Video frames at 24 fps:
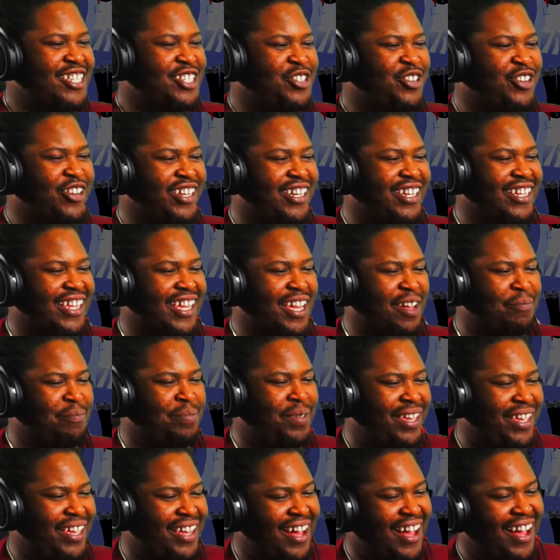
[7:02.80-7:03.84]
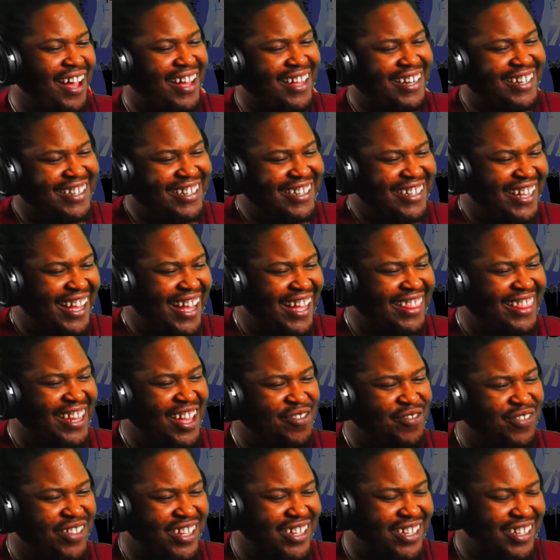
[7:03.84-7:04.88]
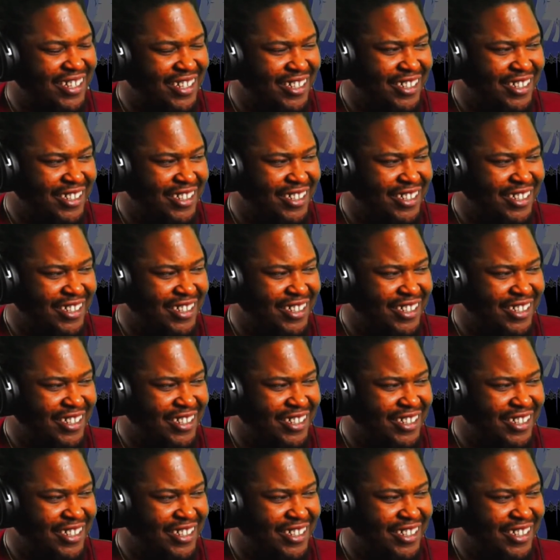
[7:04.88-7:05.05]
Treated like a peon. I love it.